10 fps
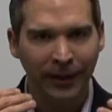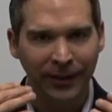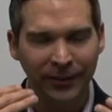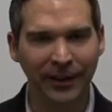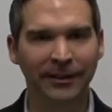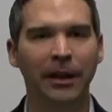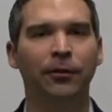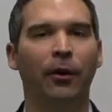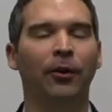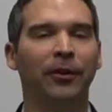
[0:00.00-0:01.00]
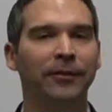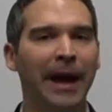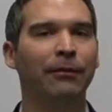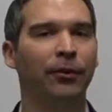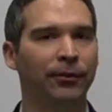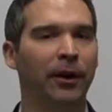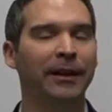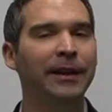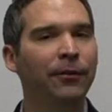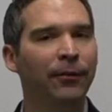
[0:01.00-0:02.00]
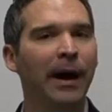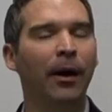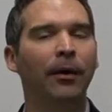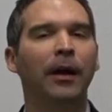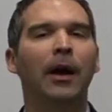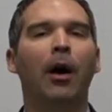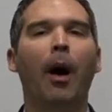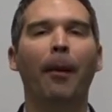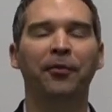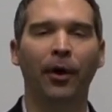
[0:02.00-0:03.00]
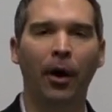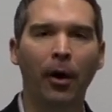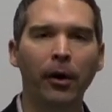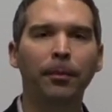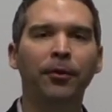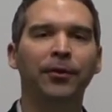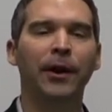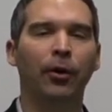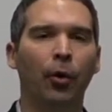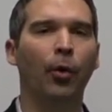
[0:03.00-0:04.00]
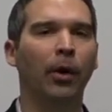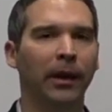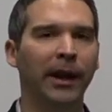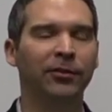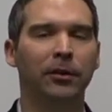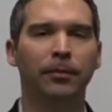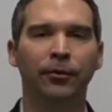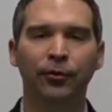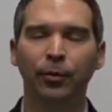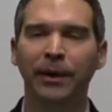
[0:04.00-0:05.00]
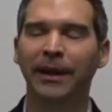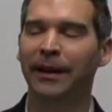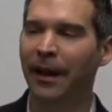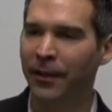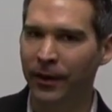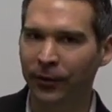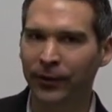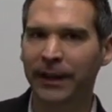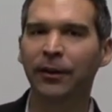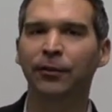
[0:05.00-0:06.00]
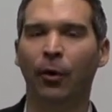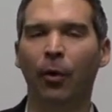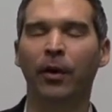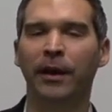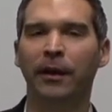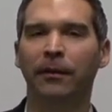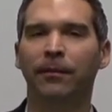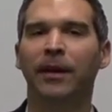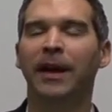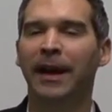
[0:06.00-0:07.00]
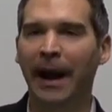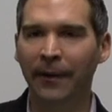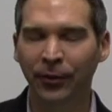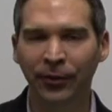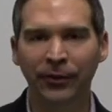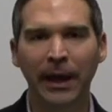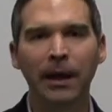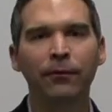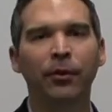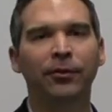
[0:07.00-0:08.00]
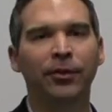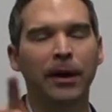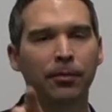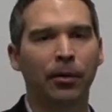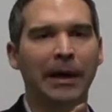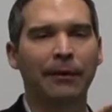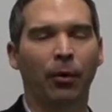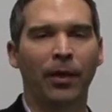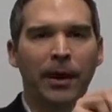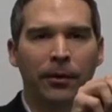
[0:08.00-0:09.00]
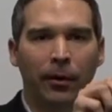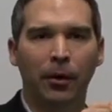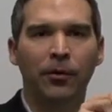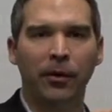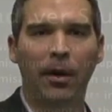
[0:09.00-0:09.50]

things he did as far as cadaver study, he found almost 100% correlation between the diseased organ and the same vertebral level that nerve